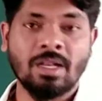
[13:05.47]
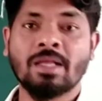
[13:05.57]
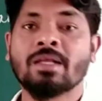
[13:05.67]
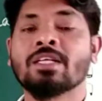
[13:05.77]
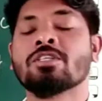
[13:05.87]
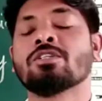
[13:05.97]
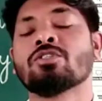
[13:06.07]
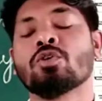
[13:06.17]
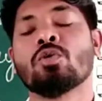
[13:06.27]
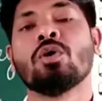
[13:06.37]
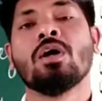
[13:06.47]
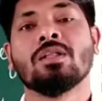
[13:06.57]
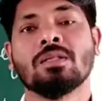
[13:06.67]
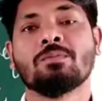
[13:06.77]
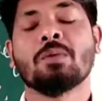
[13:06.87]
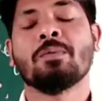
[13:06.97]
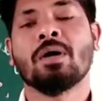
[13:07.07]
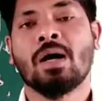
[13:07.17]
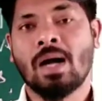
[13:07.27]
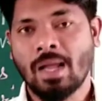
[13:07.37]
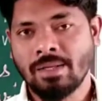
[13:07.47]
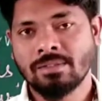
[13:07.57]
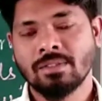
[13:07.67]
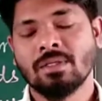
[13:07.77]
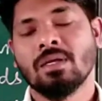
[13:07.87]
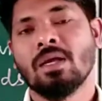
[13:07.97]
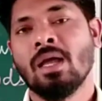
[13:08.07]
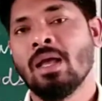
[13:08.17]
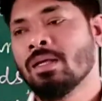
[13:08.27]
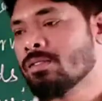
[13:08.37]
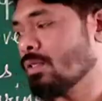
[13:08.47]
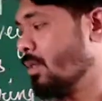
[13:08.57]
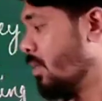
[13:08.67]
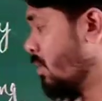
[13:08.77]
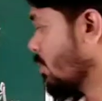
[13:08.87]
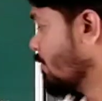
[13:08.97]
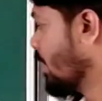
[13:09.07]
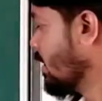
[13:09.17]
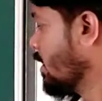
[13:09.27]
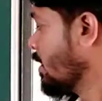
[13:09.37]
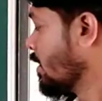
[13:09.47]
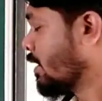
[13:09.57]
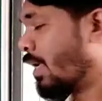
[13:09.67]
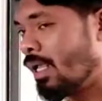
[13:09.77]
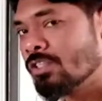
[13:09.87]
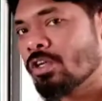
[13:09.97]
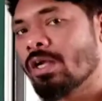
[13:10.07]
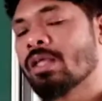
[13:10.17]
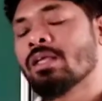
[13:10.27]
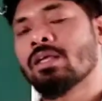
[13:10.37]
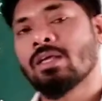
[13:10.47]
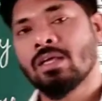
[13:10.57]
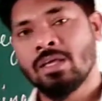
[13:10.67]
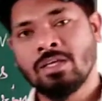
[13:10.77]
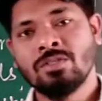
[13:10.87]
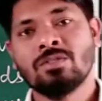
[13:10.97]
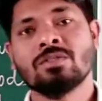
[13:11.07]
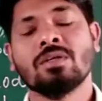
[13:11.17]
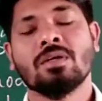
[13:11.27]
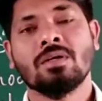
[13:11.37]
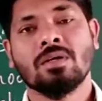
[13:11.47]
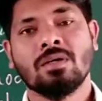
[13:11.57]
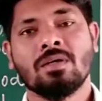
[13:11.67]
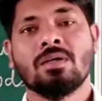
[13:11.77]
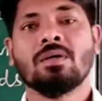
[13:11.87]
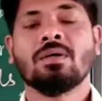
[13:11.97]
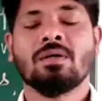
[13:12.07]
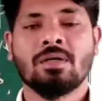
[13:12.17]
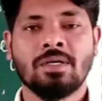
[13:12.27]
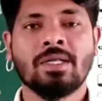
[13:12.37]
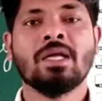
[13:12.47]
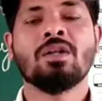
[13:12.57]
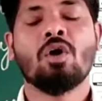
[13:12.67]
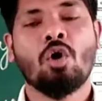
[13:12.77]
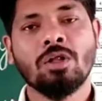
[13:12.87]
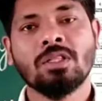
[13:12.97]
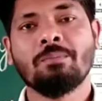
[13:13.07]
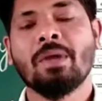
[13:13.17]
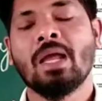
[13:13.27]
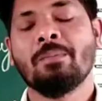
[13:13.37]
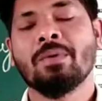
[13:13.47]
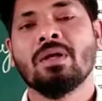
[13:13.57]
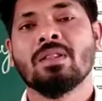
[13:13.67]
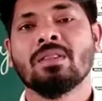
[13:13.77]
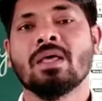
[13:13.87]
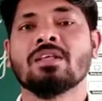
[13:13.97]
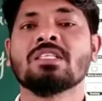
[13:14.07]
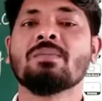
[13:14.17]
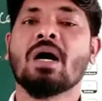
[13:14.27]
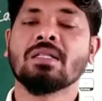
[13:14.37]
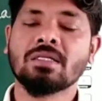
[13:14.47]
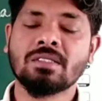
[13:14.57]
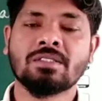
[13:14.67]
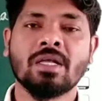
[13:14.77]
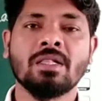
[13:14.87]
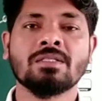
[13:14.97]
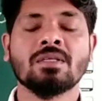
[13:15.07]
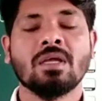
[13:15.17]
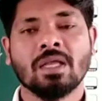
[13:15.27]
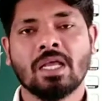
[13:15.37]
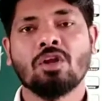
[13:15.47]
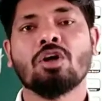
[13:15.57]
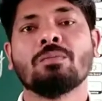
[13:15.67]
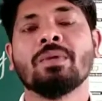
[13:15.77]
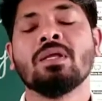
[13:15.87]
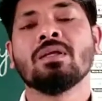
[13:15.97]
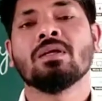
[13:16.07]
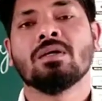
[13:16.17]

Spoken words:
Like it doesn't show the proper height, and when the hill shading is done on the map, there are some other details cannot be